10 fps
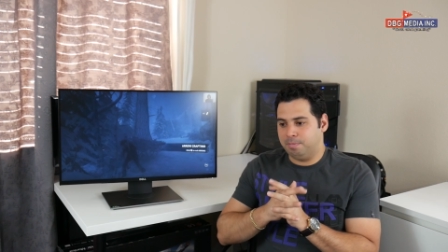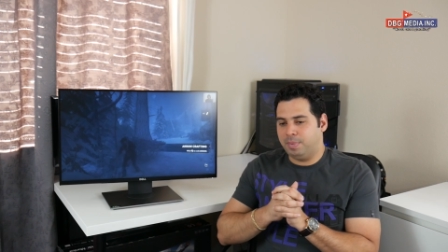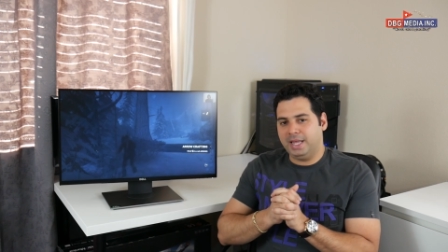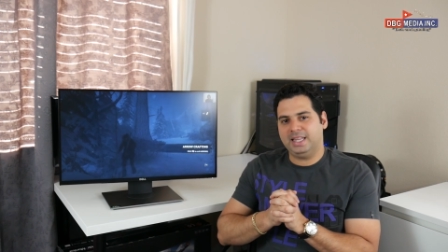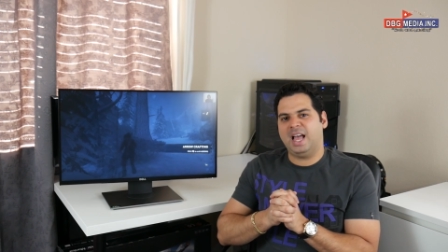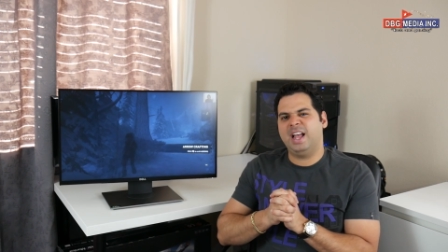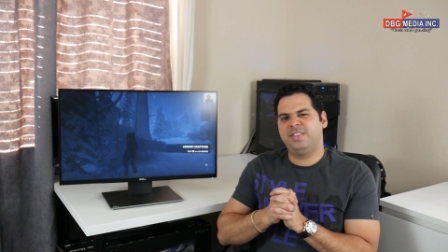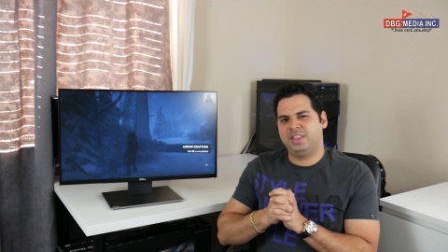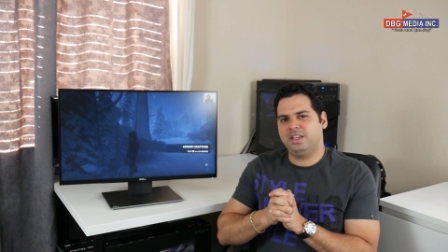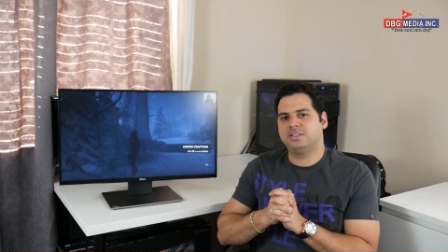but I
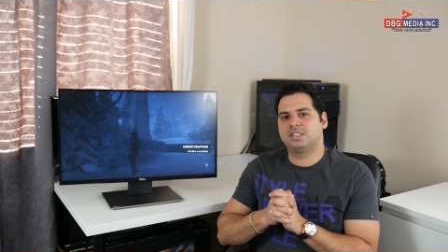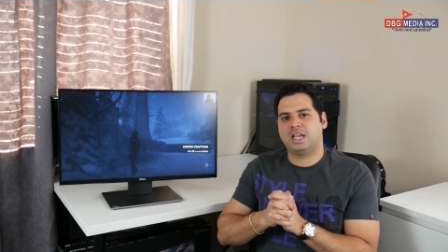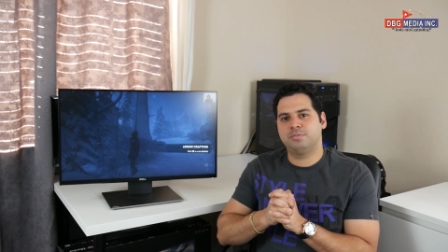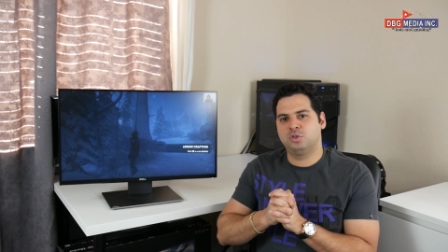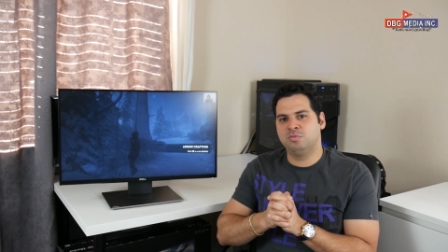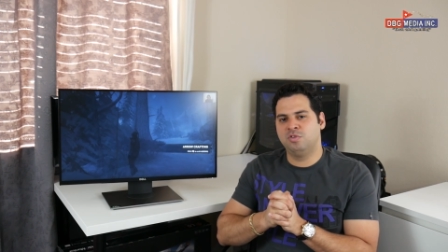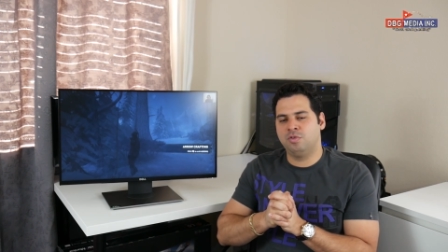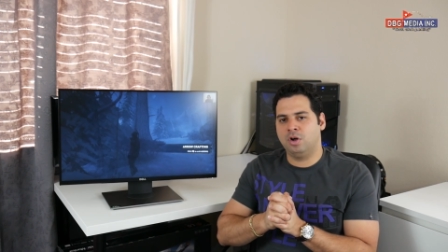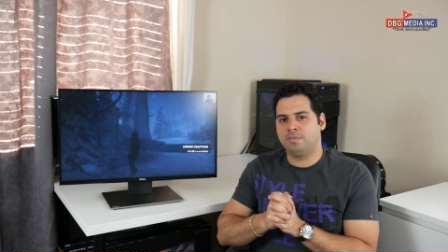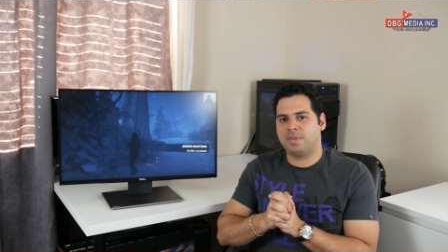think it's time to
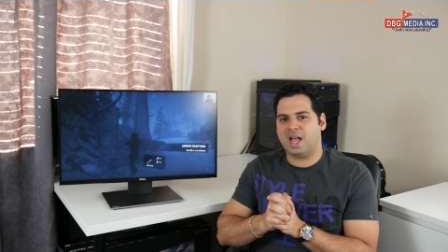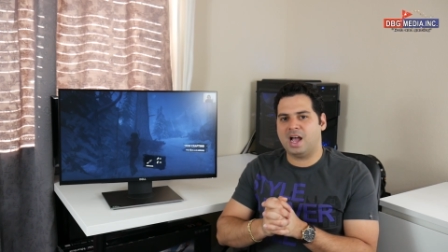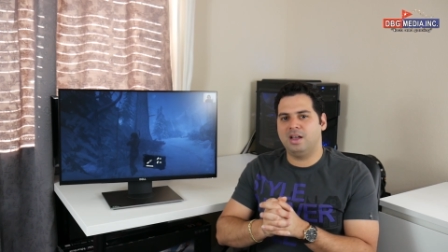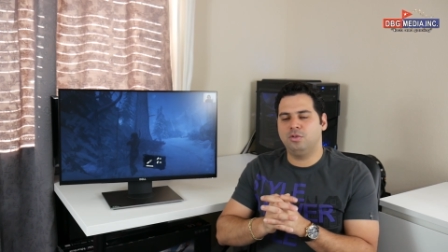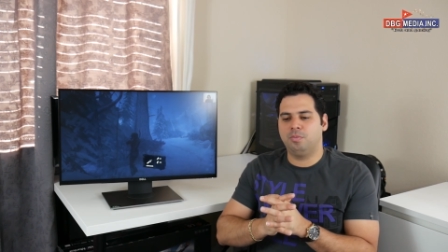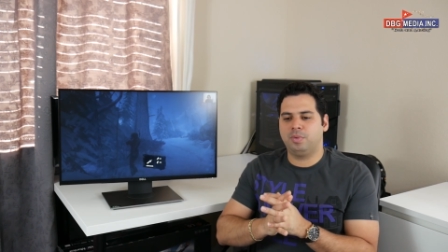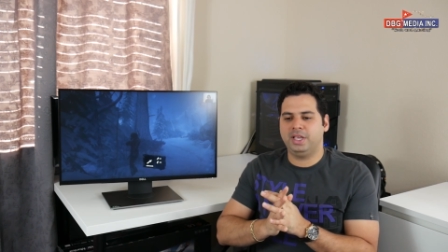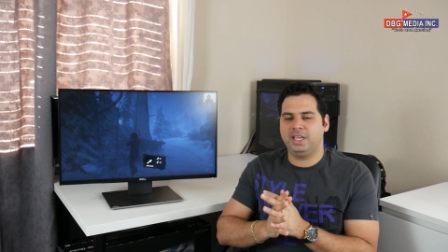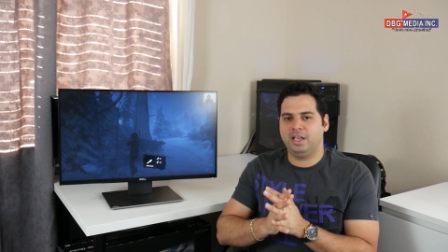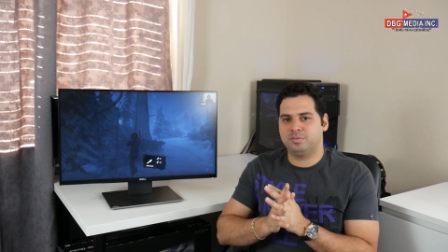move on. I don't
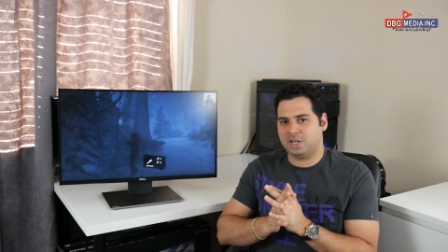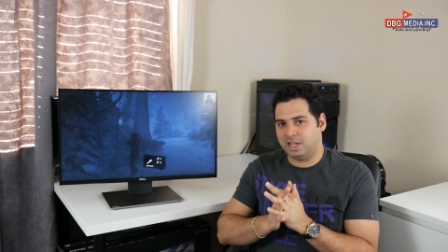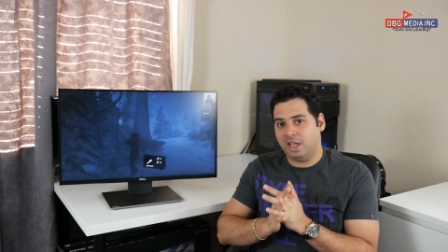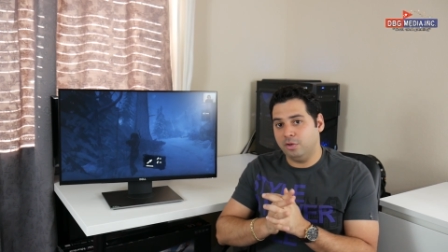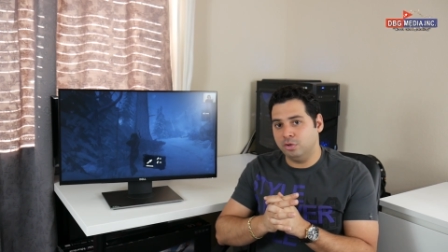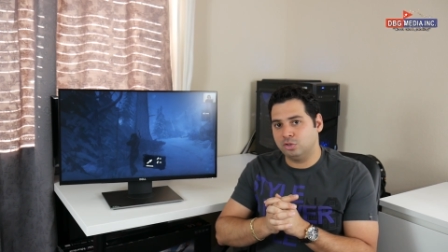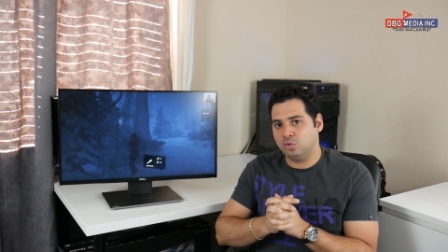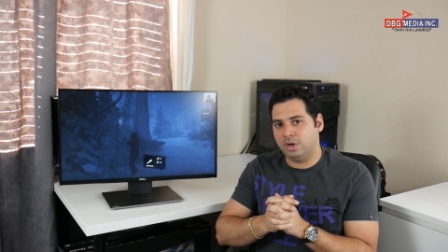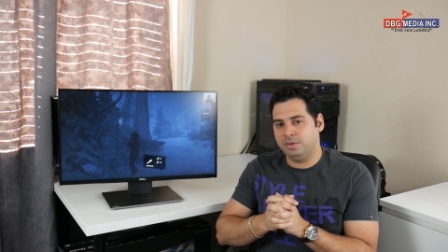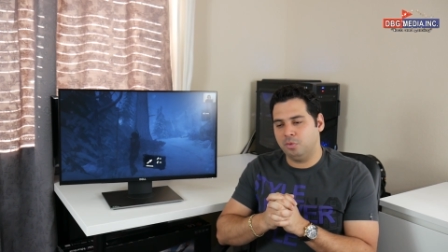play games like I used
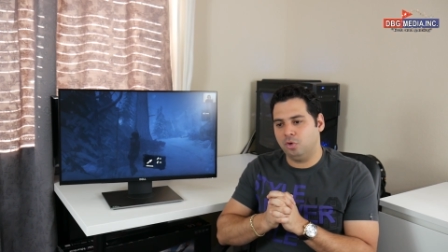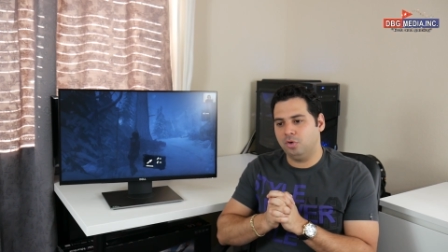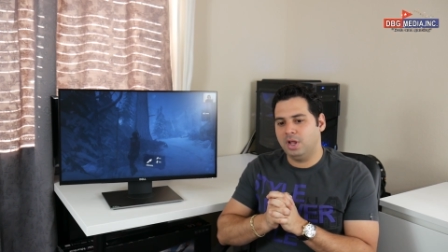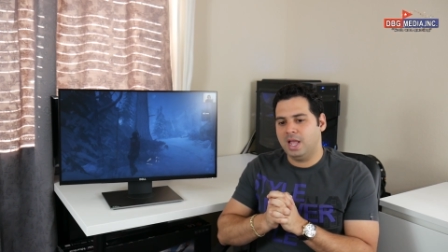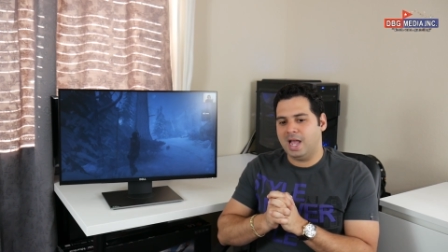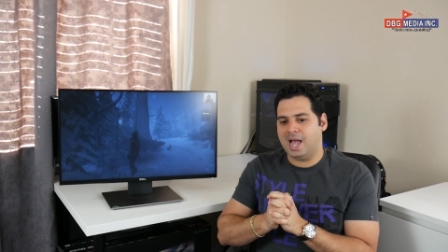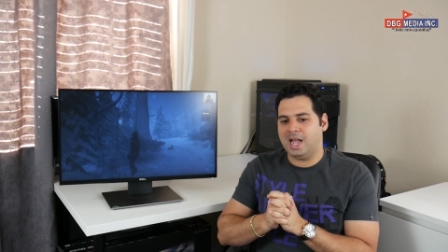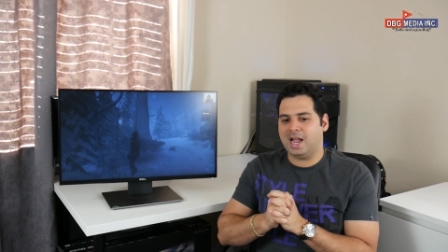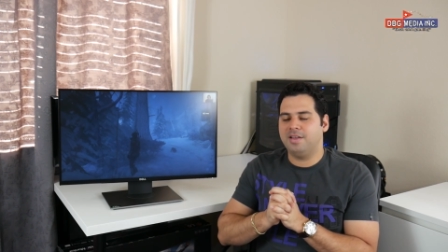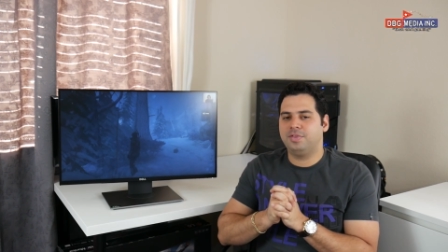to anymore,
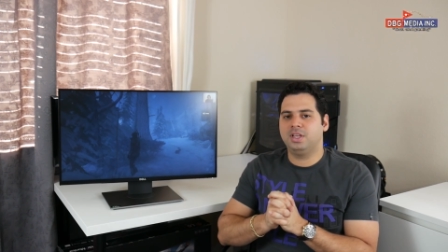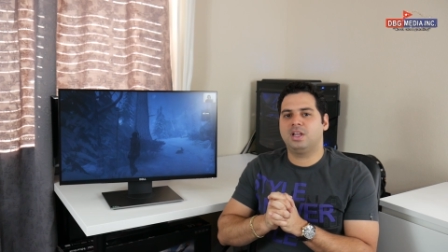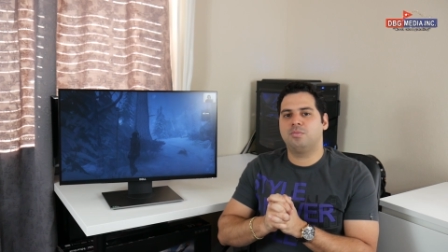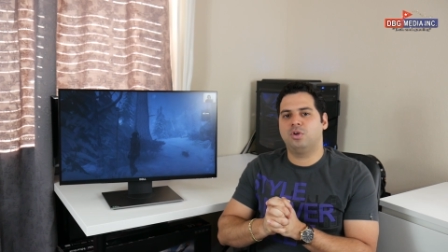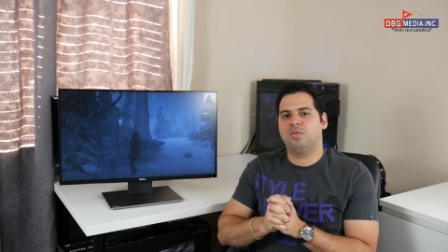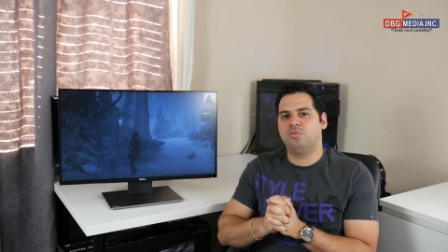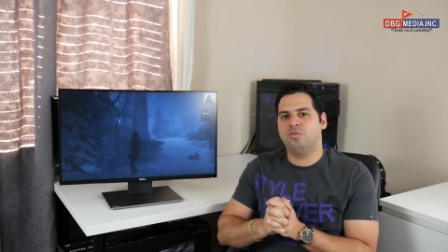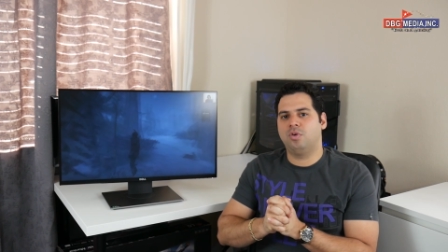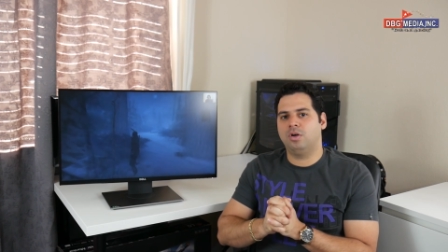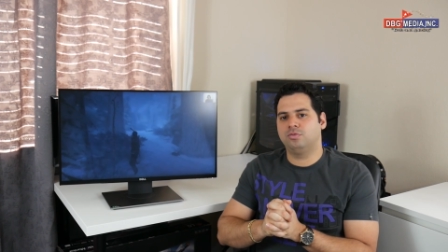and I think I'm gonna
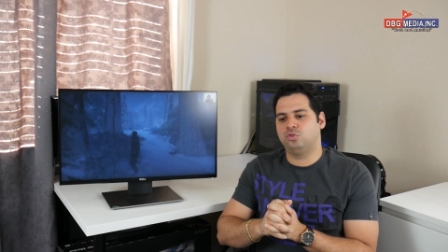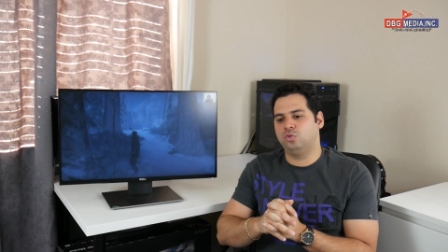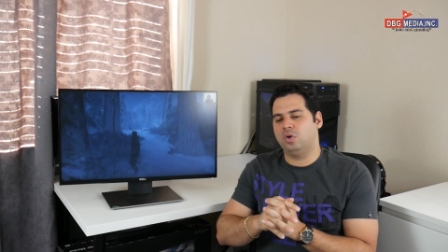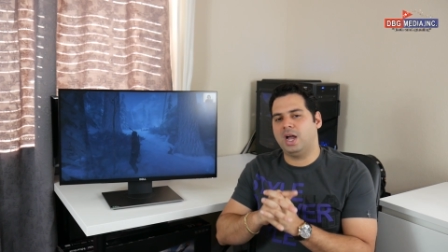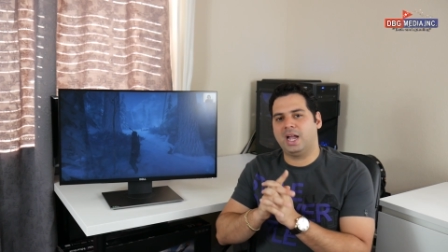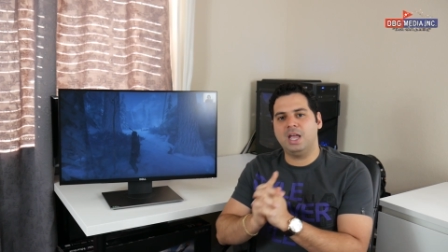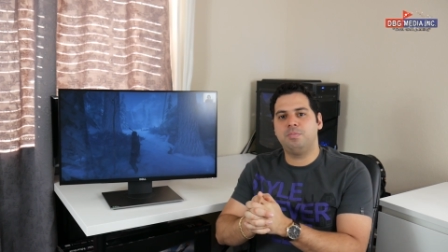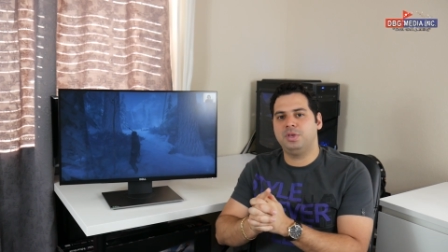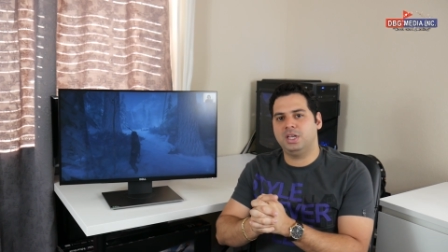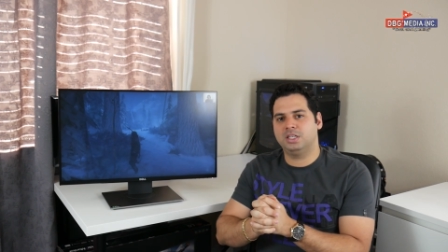move on to an
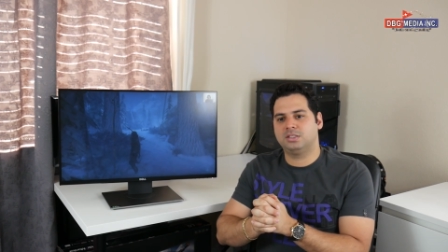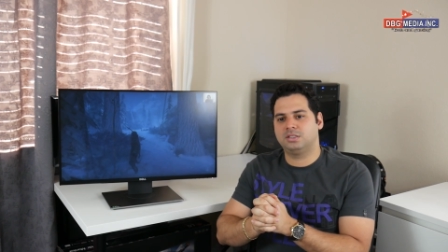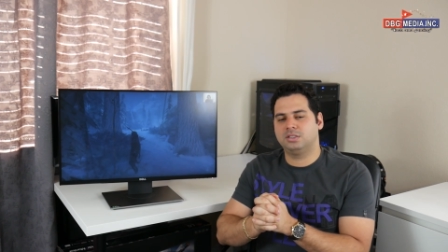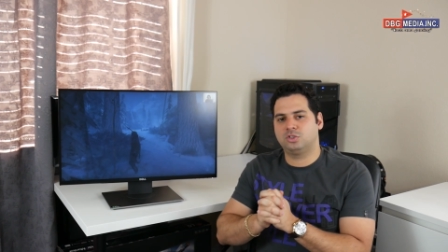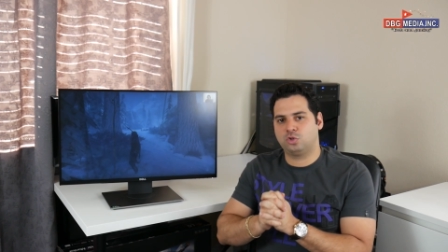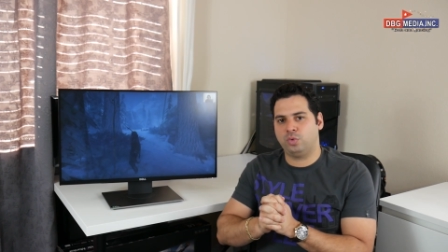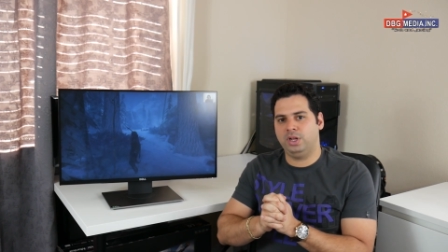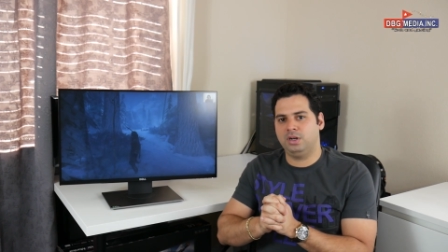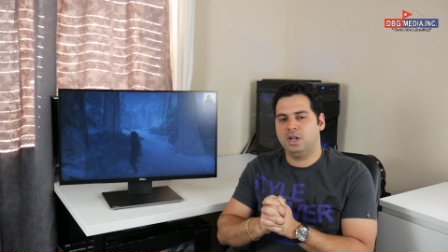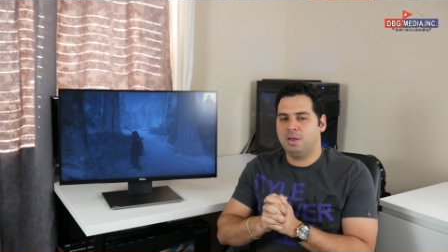IPS
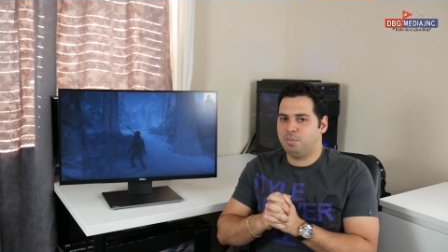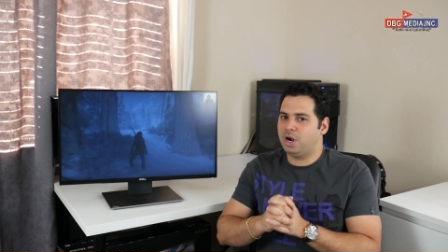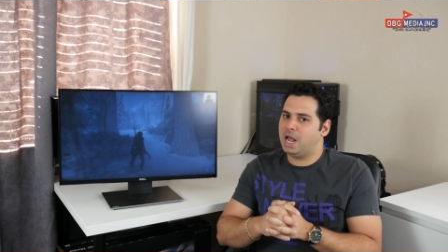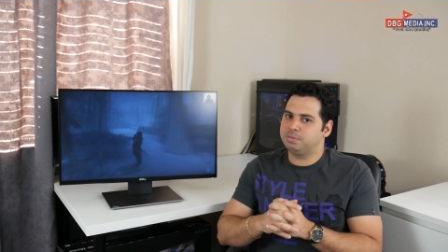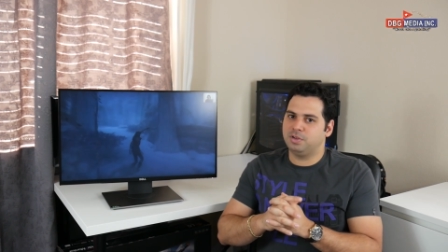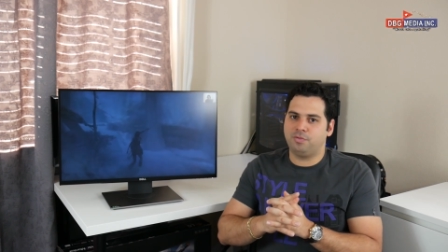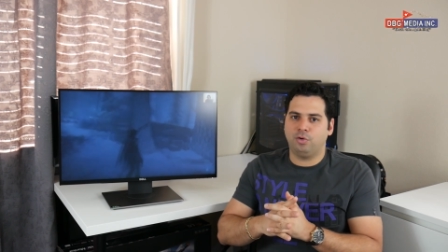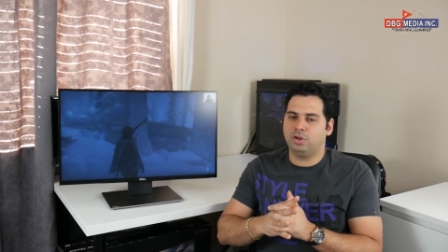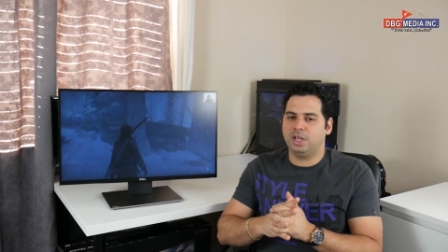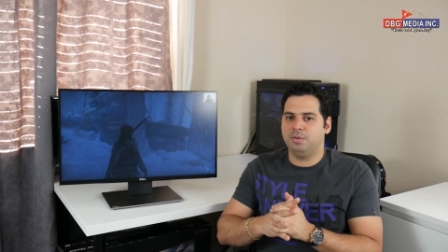screen, perhaps a
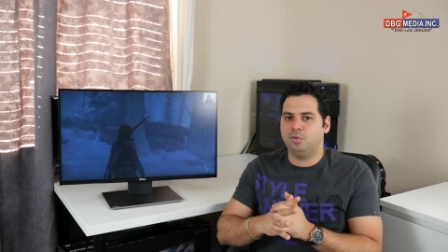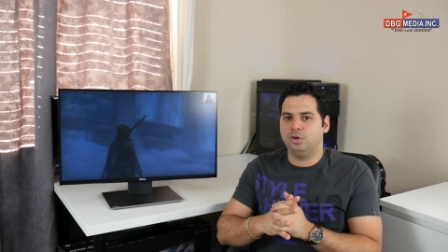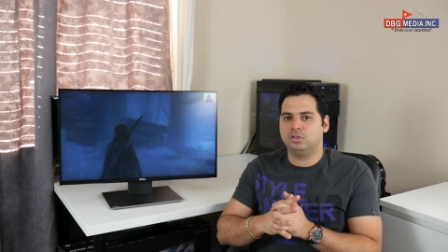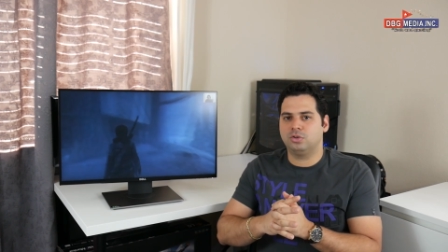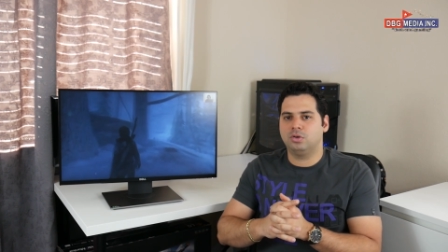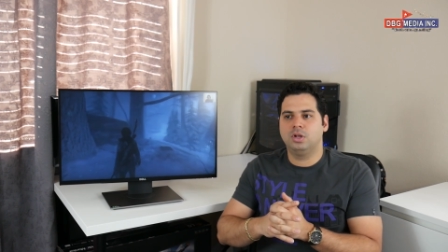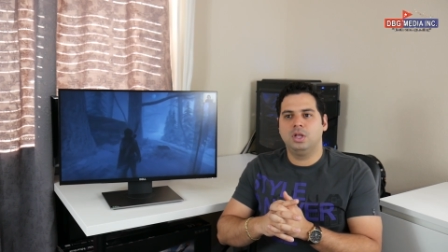4K monitor,